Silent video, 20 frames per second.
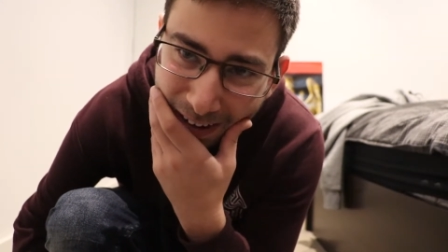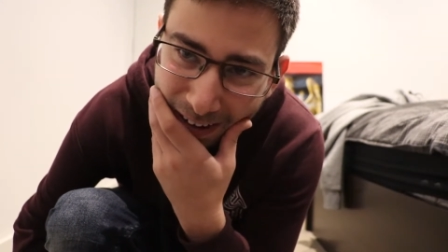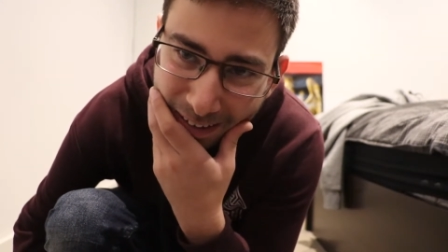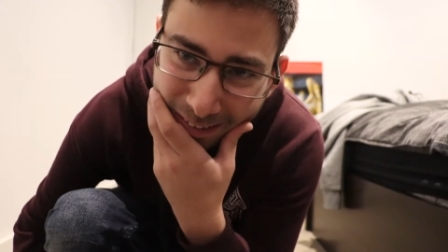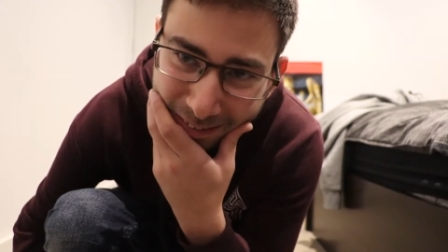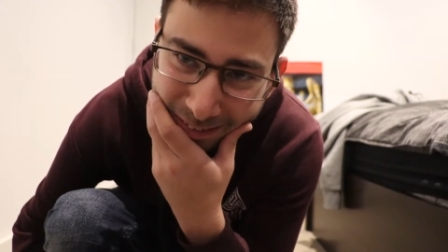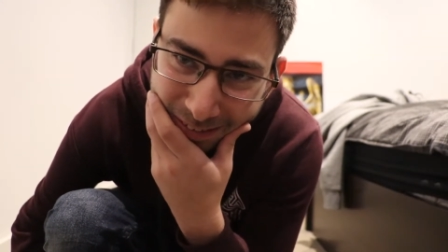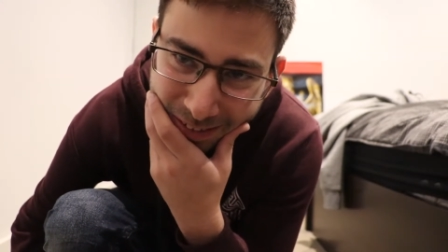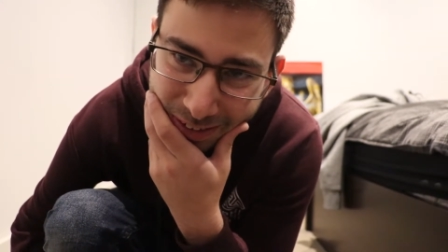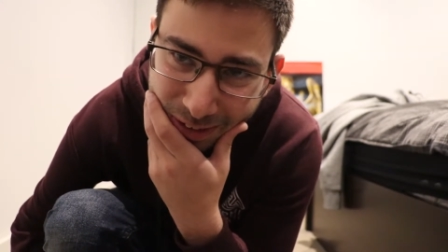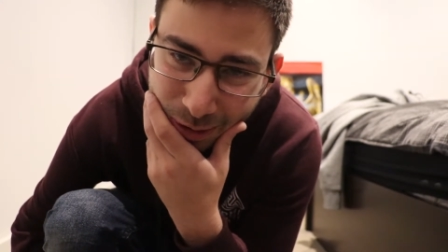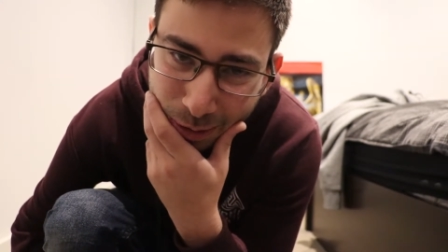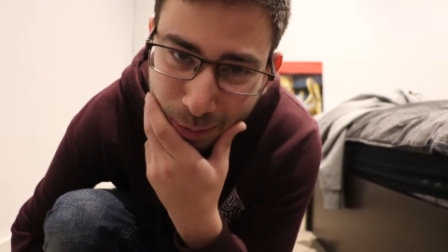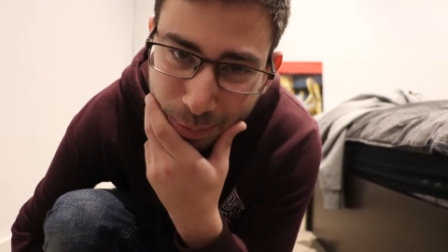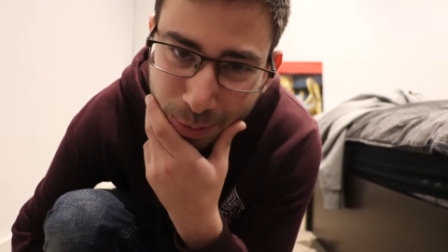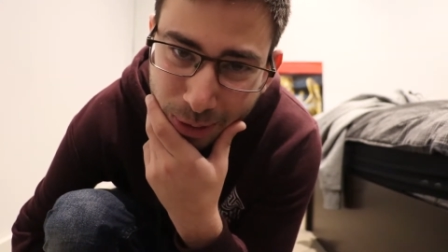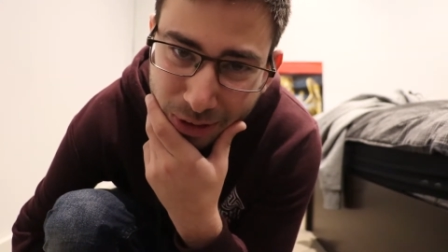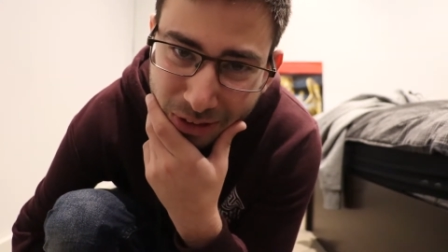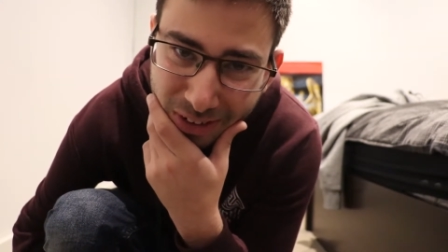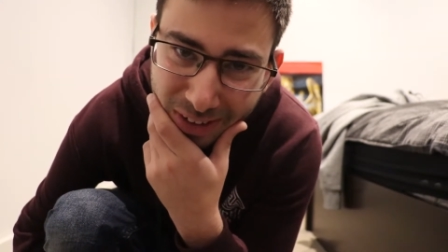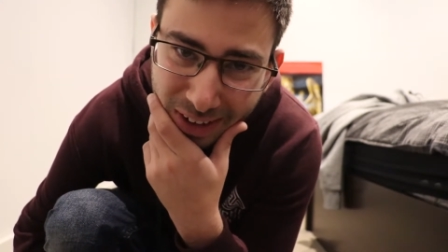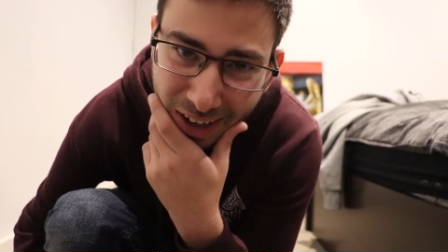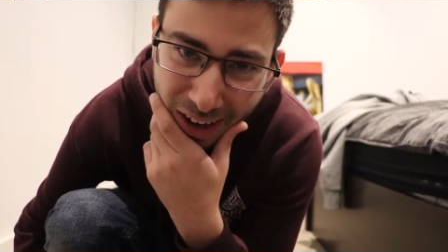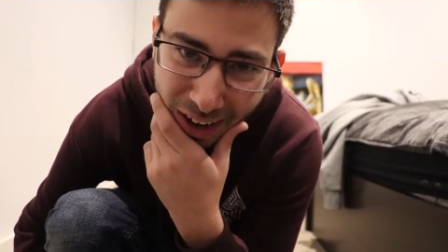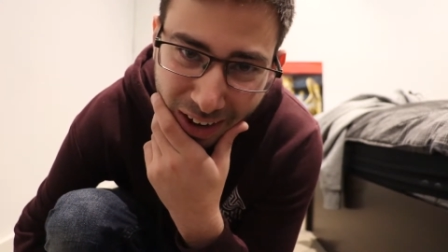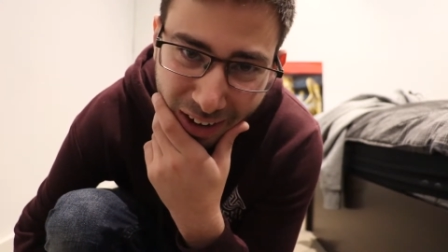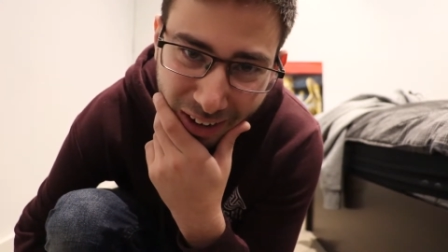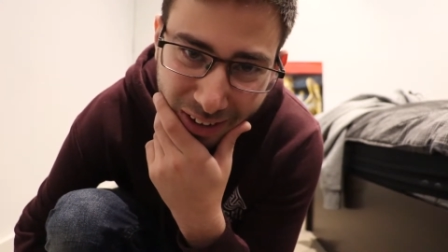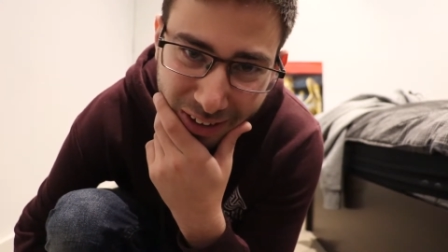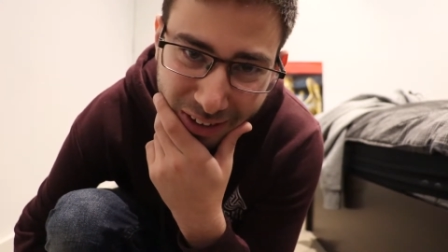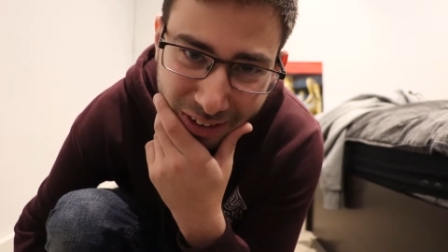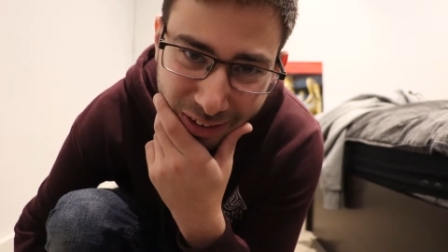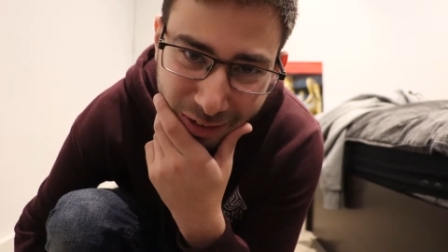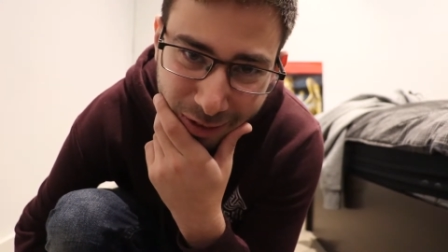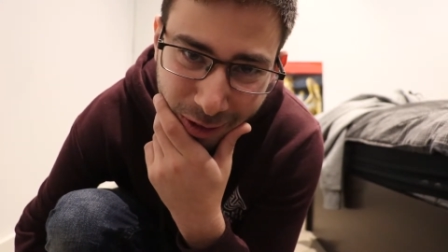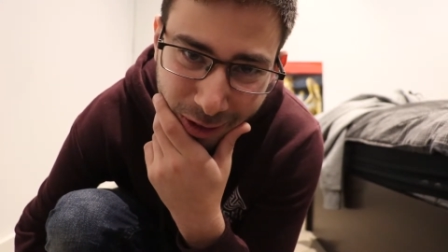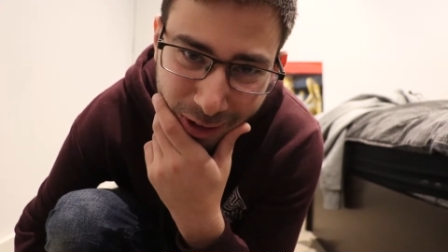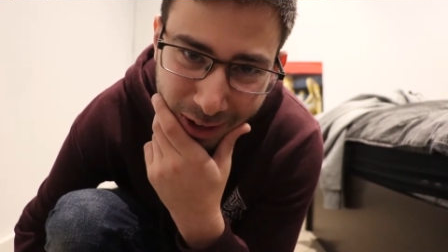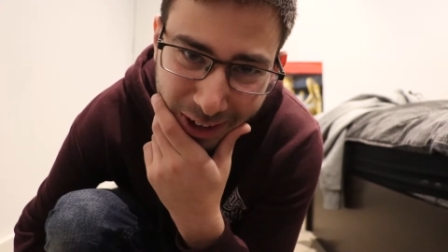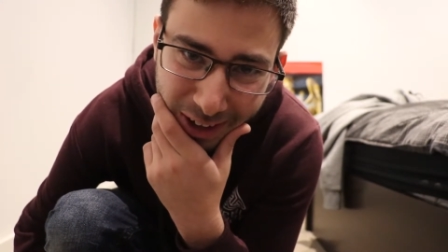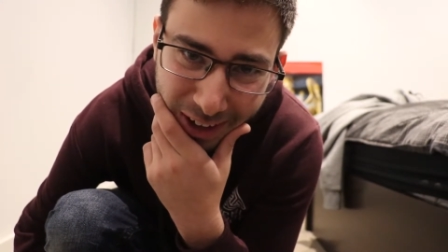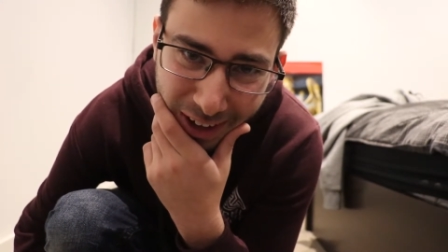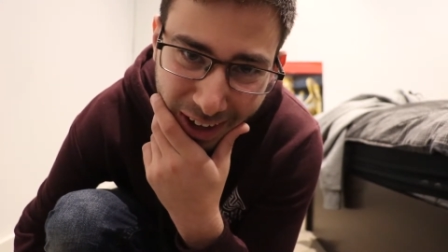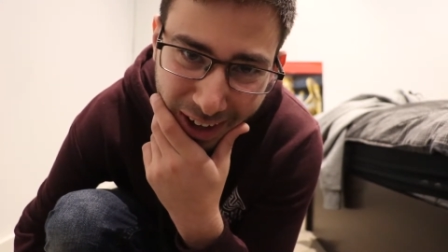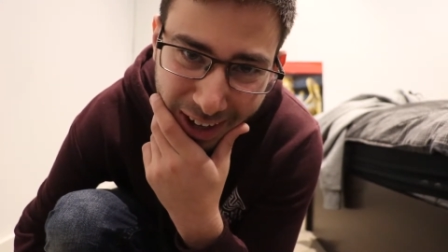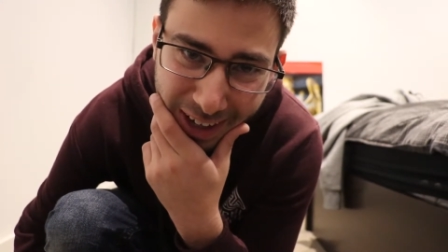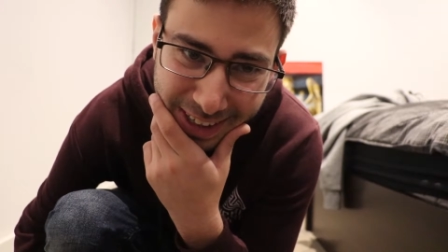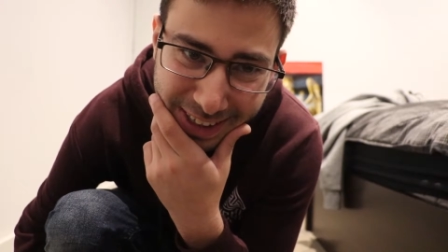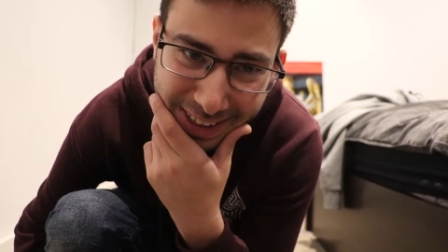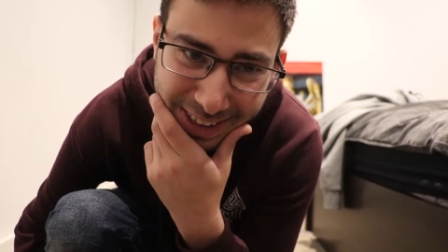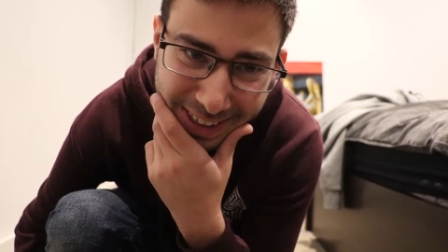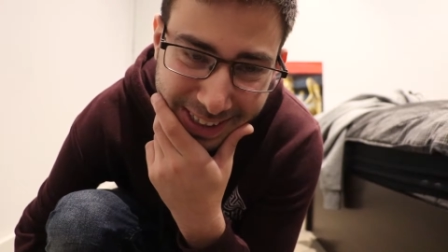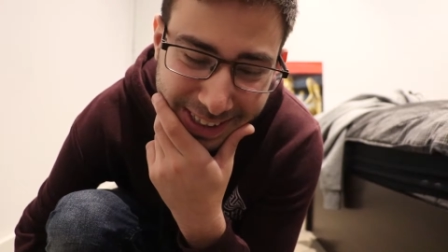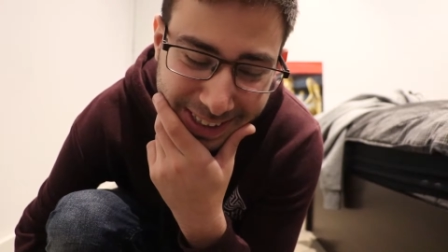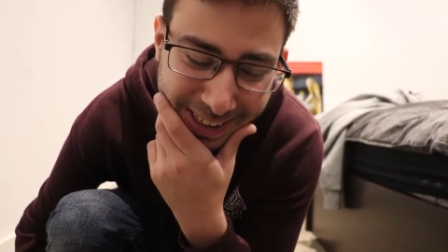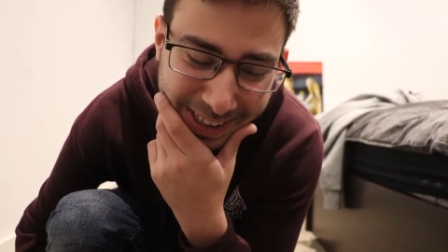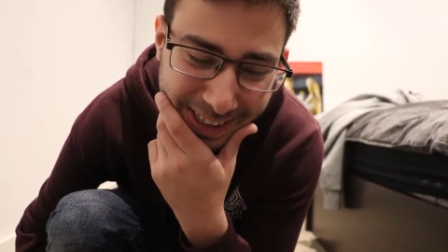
I'm still pushing out content for you guys.